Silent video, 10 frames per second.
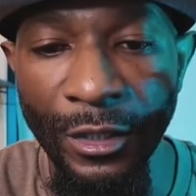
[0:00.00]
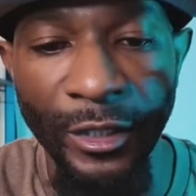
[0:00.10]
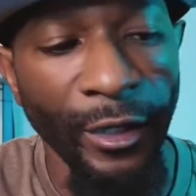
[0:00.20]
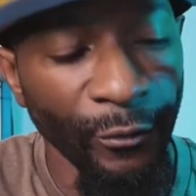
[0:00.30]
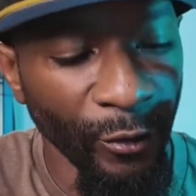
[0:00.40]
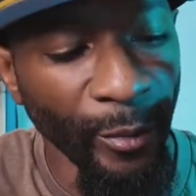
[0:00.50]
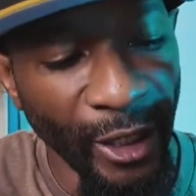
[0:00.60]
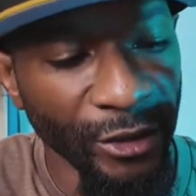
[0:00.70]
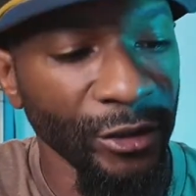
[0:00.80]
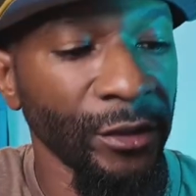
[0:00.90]
the
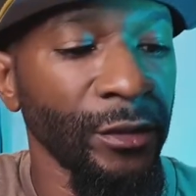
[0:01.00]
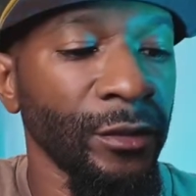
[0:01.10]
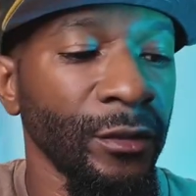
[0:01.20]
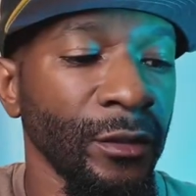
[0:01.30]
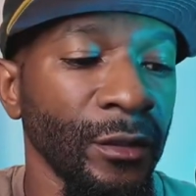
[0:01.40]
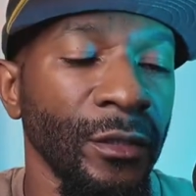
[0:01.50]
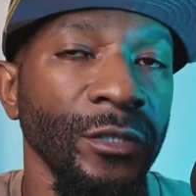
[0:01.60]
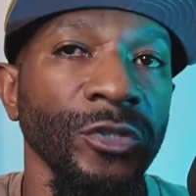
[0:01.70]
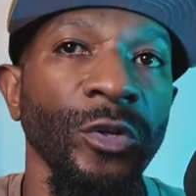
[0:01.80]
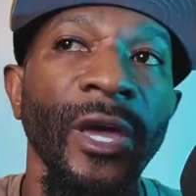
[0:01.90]
information
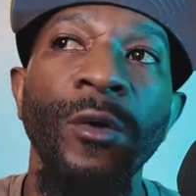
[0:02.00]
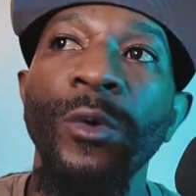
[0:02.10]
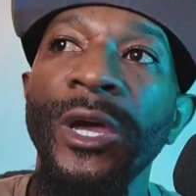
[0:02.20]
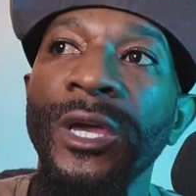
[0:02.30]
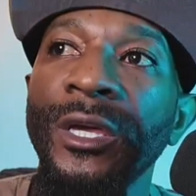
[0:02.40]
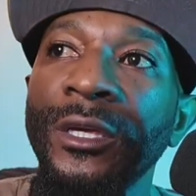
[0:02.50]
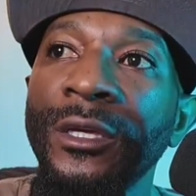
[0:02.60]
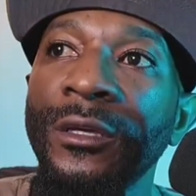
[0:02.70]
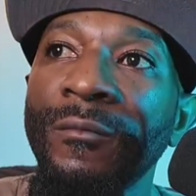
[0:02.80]
so that way,